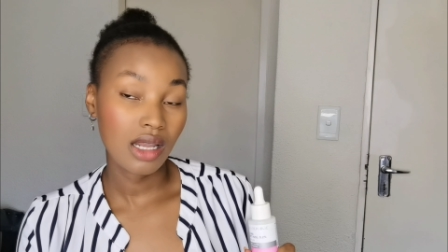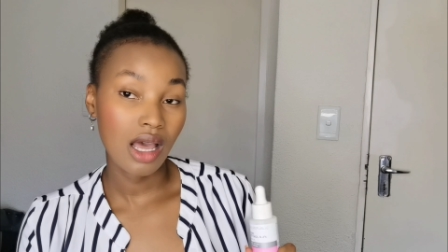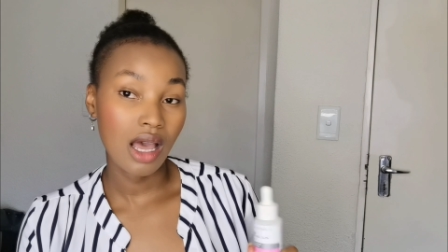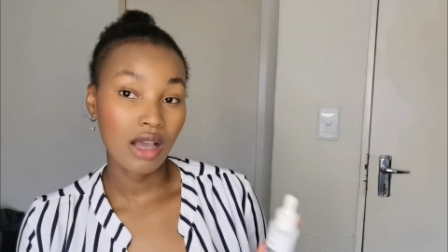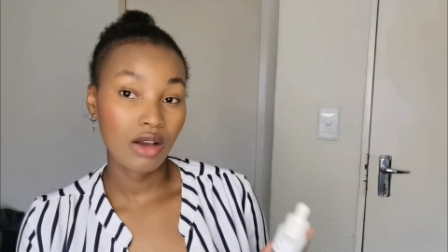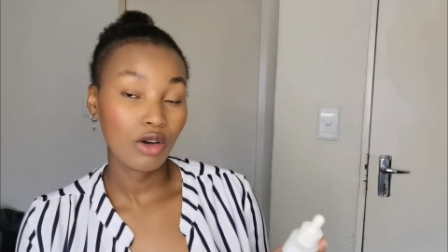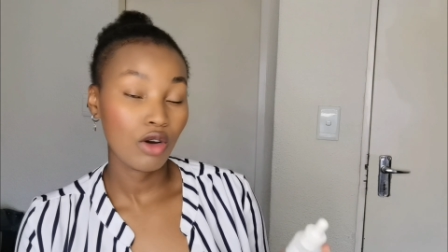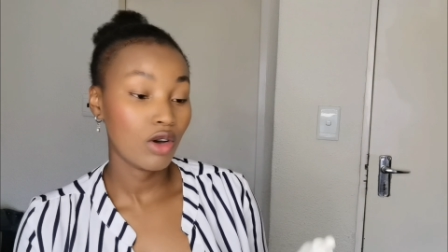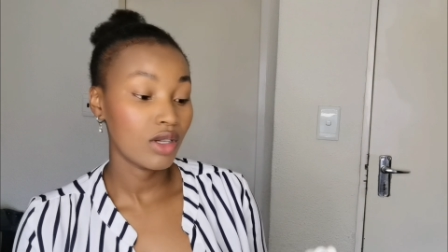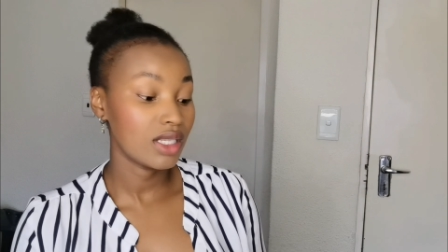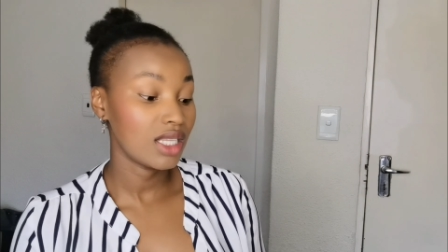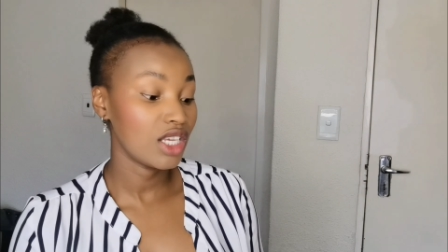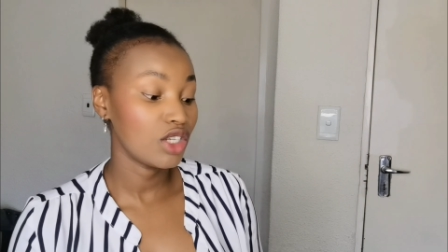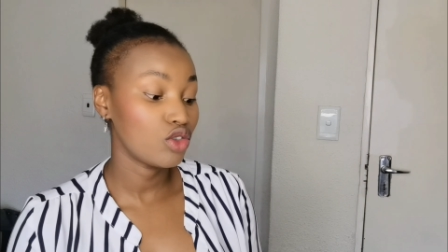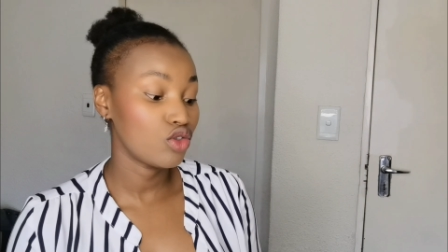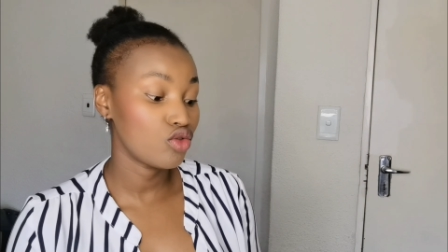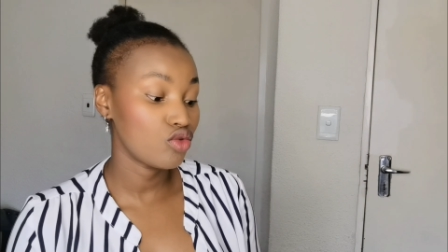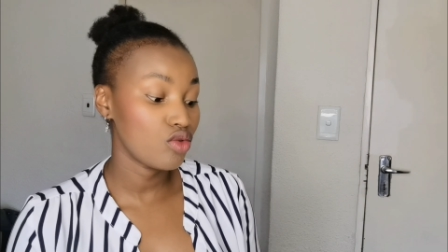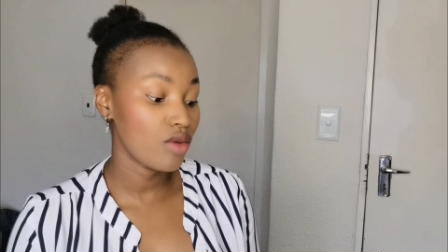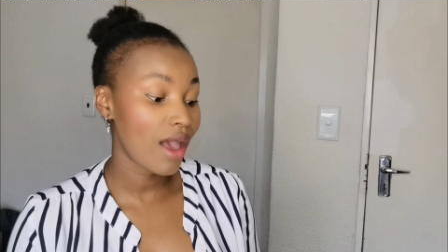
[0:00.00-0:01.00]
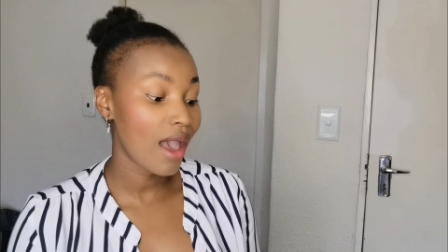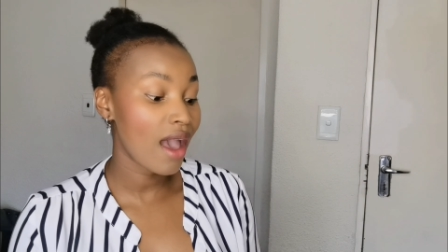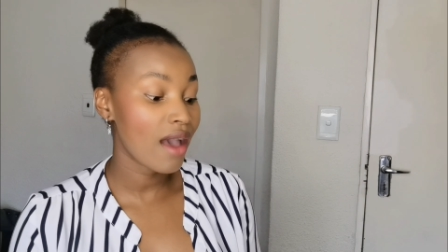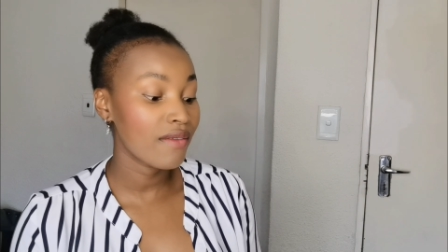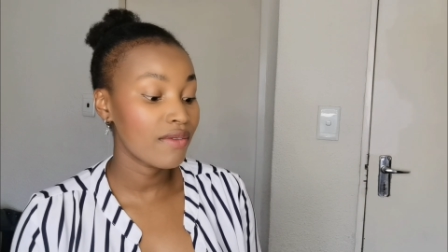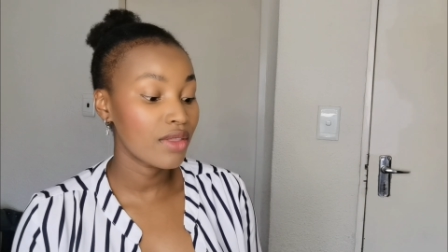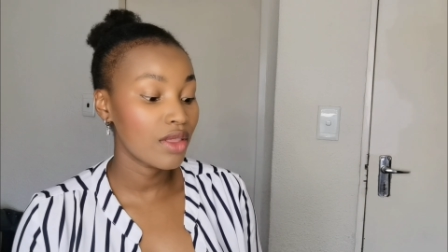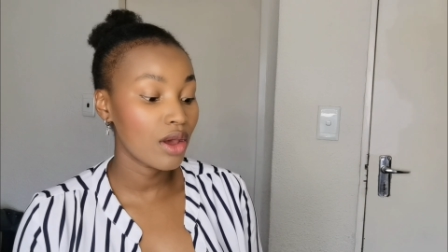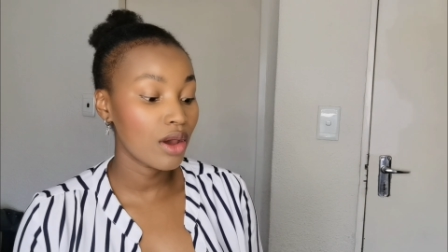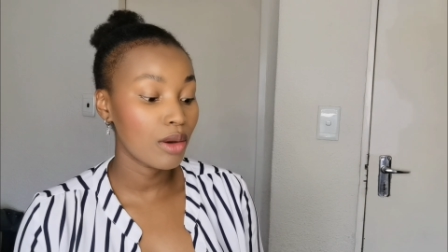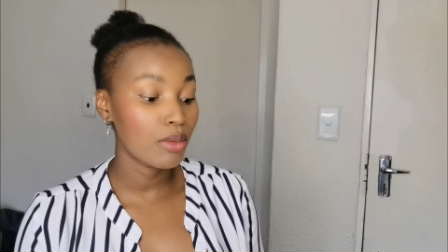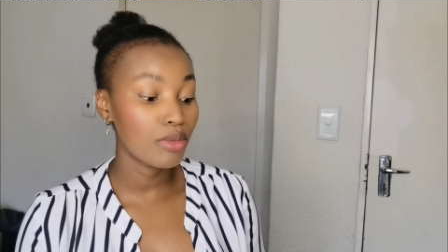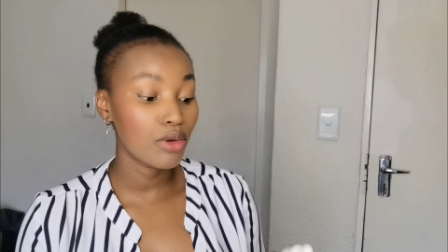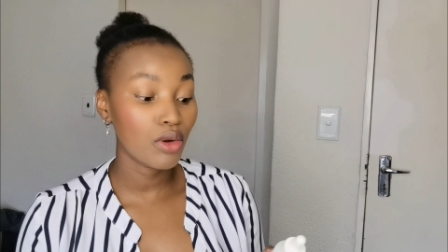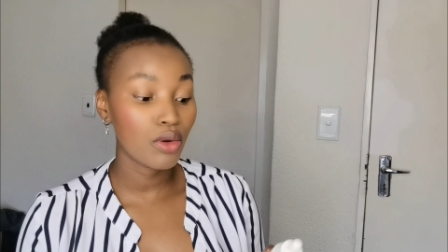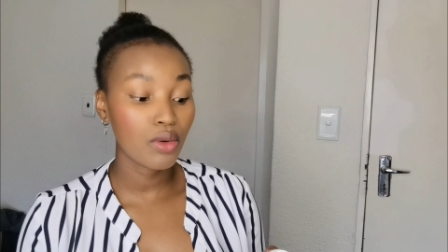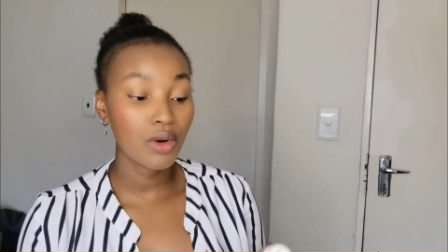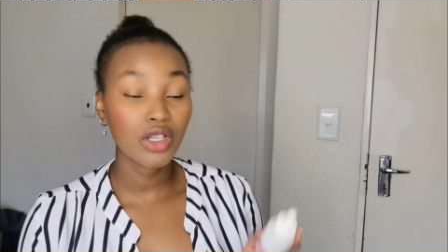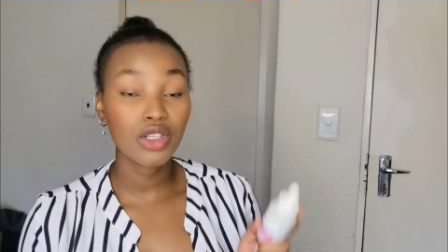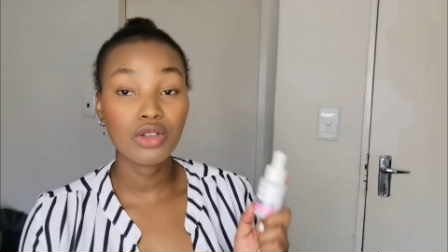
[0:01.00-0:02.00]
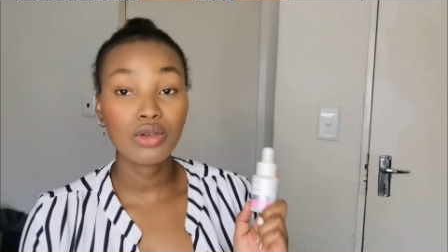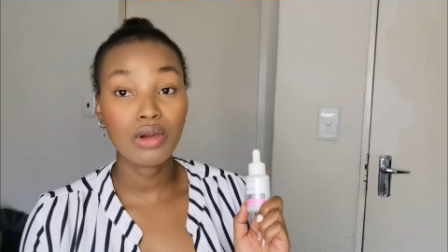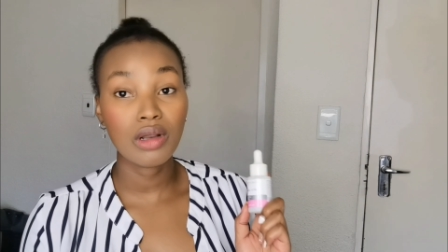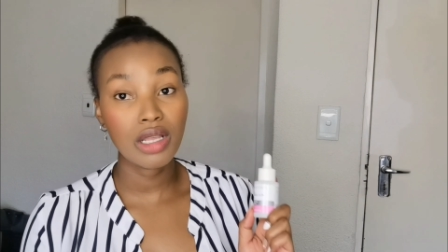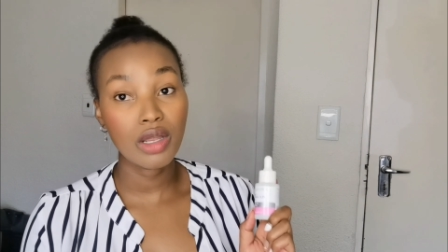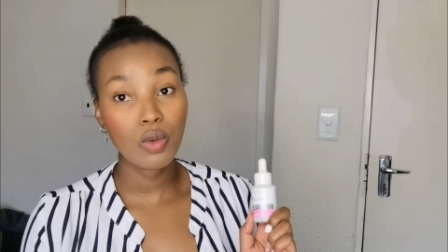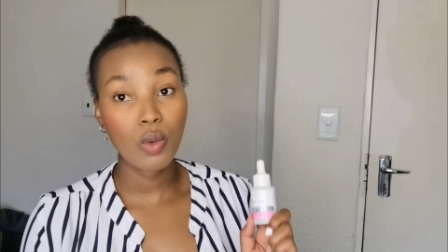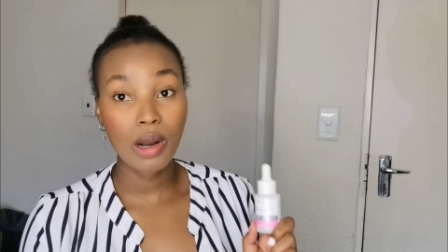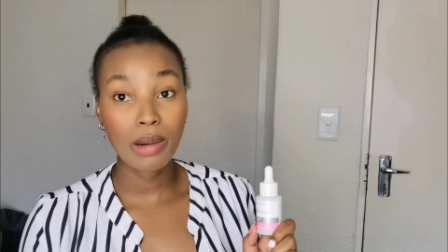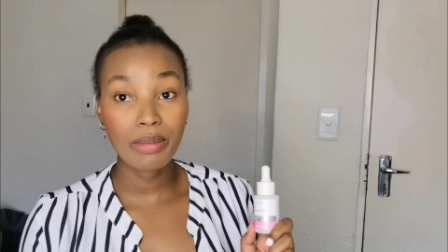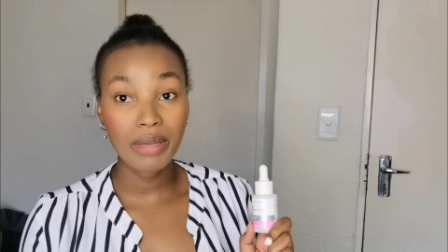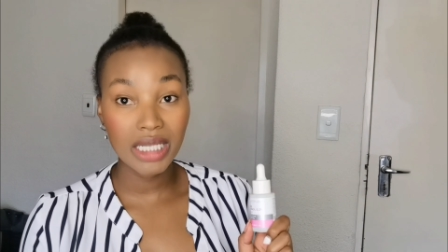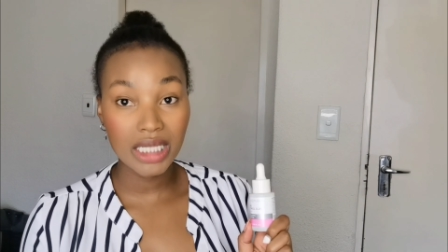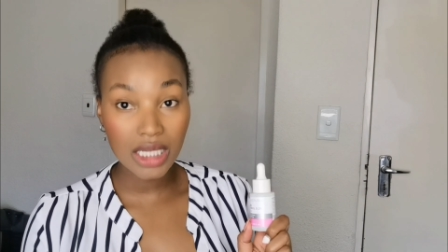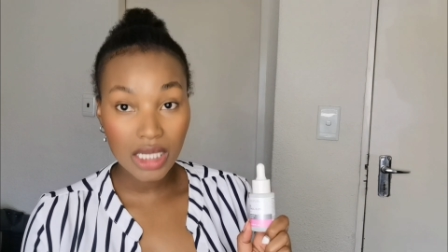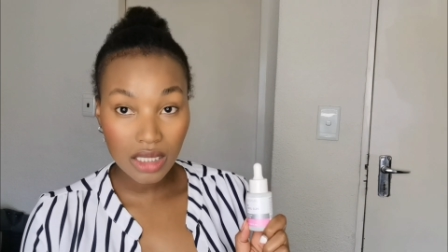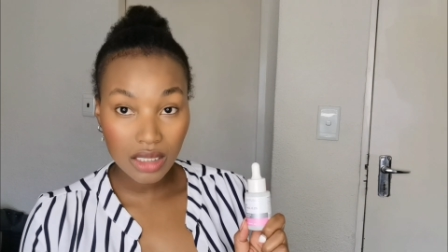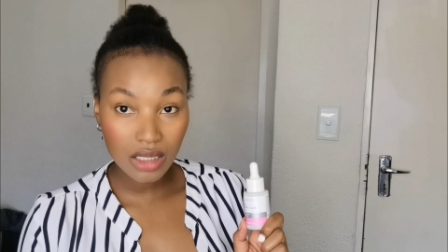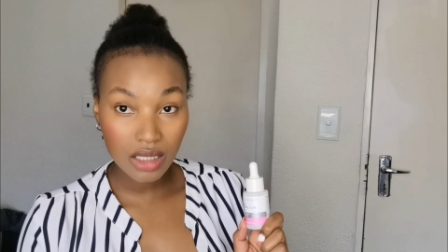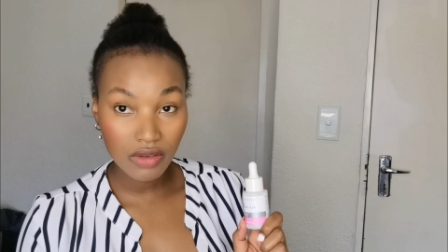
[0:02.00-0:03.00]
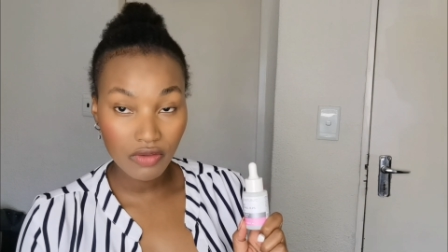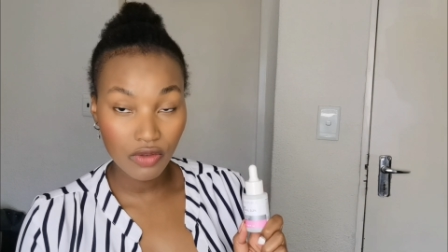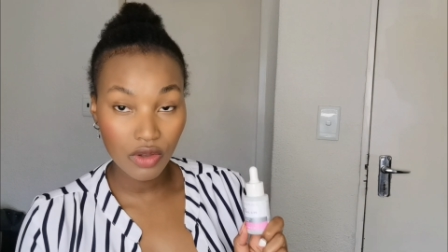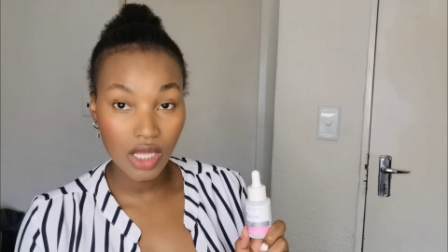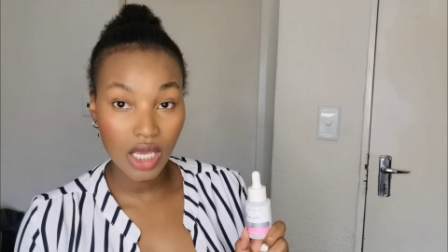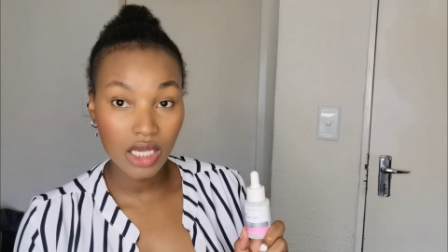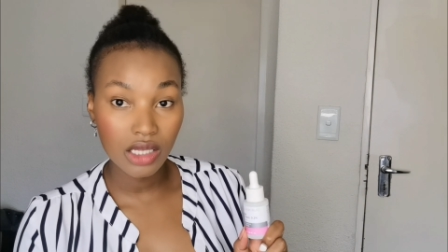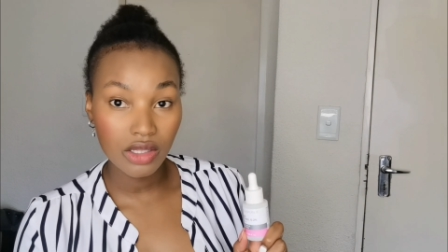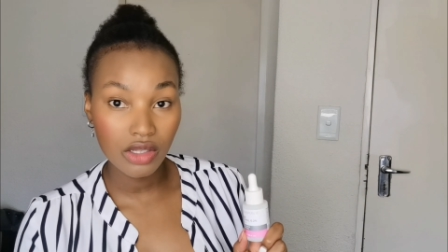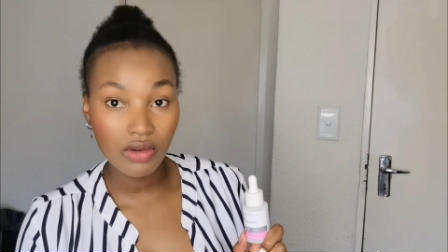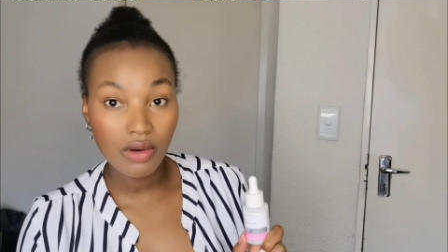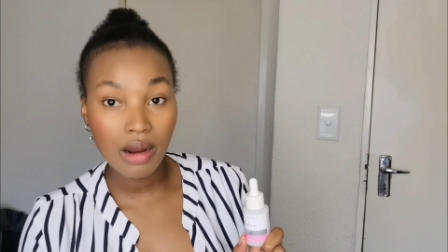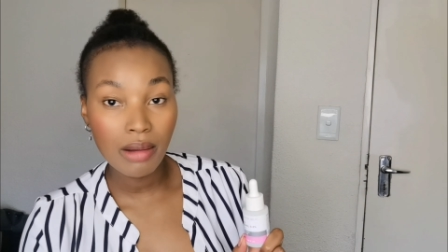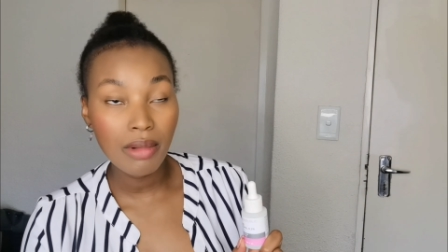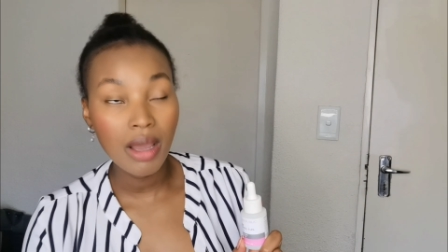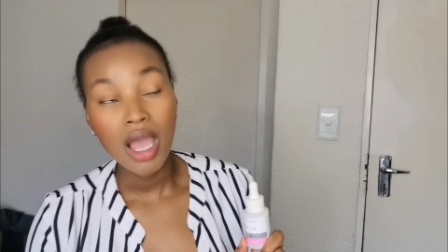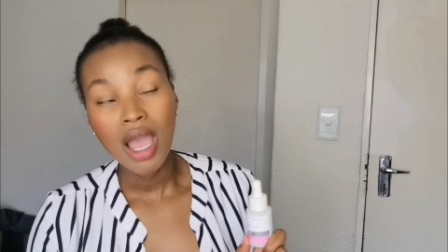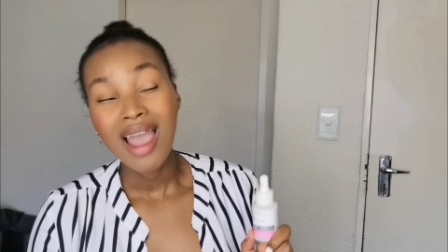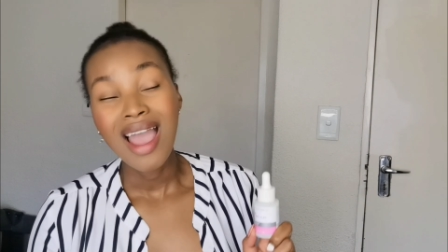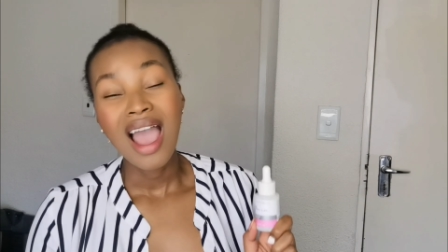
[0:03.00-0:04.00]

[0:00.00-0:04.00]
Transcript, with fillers: because uh, they do have the pure retinol in 1% for their serum.